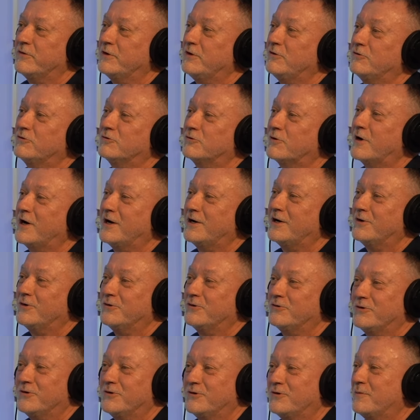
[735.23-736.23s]
these
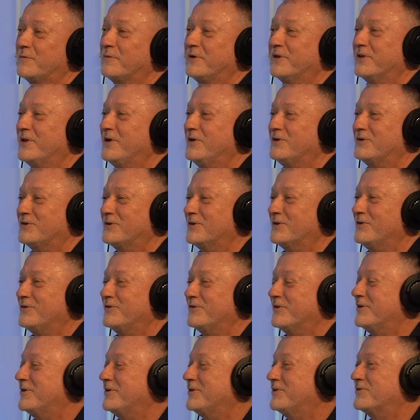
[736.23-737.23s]
trials and
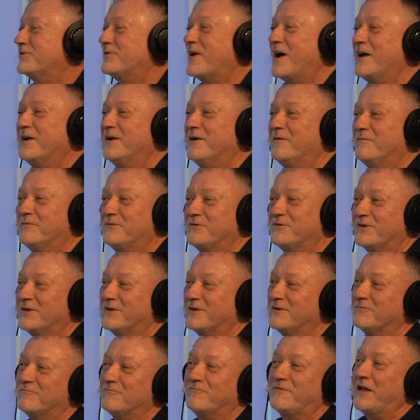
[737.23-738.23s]
tribulations and triumphs
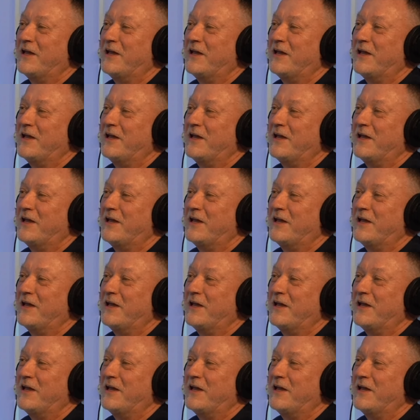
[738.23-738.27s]
and